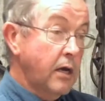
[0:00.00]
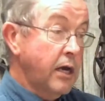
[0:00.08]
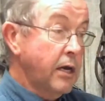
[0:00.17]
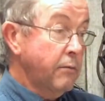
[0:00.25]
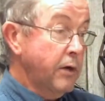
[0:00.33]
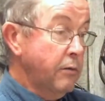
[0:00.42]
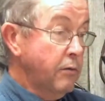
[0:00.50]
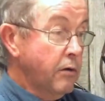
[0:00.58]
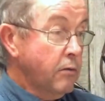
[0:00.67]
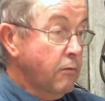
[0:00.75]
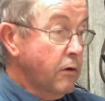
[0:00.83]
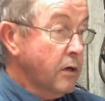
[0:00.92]
Anyway, we
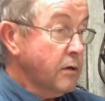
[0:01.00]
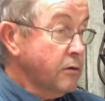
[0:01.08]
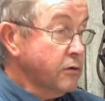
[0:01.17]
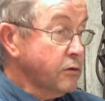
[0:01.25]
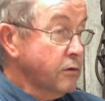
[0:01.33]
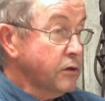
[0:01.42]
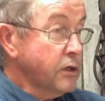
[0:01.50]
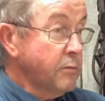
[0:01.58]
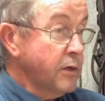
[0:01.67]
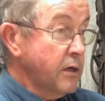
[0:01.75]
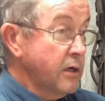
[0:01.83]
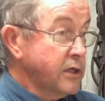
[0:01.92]
want to show some
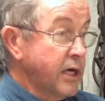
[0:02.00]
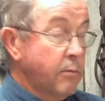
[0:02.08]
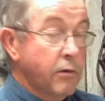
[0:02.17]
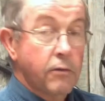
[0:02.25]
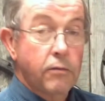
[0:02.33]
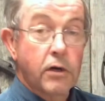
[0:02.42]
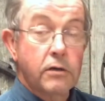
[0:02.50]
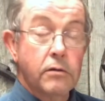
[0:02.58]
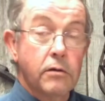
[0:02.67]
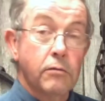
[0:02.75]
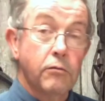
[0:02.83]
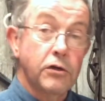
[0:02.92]
of the example of
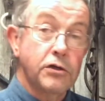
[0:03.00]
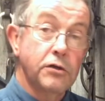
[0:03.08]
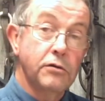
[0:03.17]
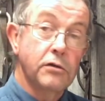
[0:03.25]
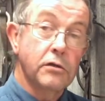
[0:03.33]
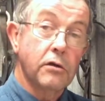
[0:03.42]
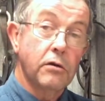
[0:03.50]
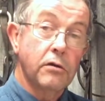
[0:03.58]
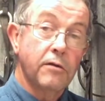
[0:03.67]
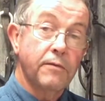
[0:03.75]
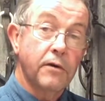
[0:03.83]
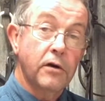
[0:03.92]
what was used on
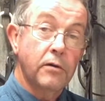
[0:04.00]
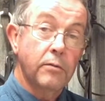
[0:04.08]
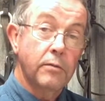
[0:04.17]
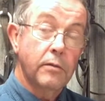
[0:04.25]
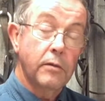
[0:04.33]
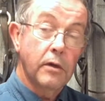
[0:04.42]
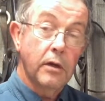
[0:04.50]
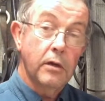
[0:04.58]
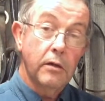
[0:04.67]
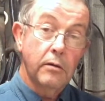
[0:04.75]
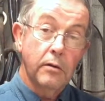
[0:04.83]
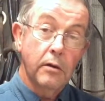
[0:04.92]
the farm
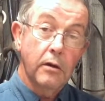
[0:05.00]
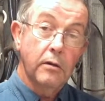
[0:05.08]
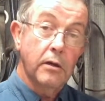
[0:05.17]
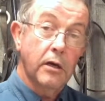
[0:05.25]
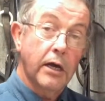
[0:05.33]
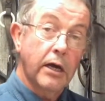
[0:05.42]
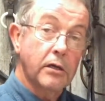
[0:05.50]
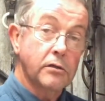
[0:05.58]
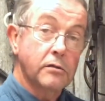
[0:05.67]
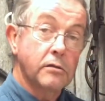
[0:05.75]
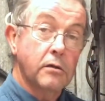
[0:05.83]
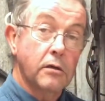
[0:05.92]
in the
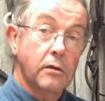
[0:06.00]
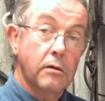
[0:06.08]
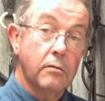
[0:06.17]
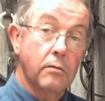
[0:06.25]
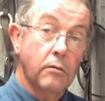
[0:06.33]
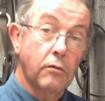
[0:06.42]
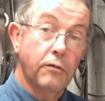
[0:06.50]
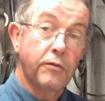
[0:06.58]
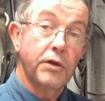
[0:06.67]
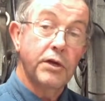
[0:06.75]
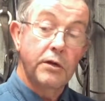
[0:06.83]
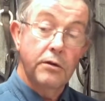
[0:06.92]
last, over
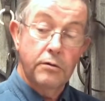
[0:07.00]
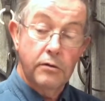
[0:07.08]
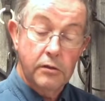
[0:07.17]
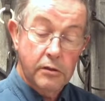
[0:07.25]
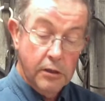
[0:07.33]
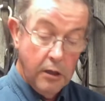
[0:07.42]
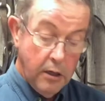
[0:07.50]
the years.